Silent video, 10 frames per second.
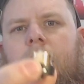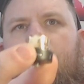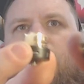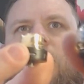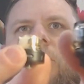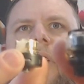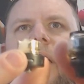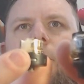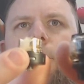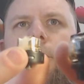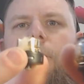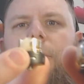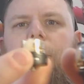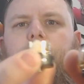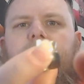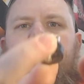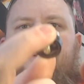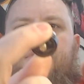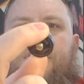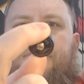You can remove the build with
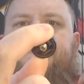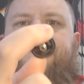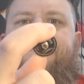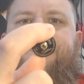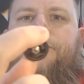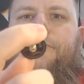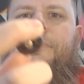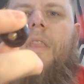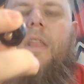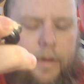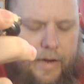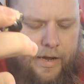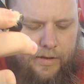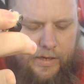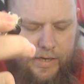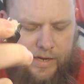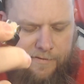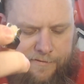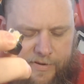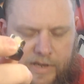juice in it. Now, the key
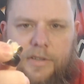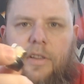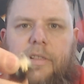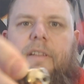feature on this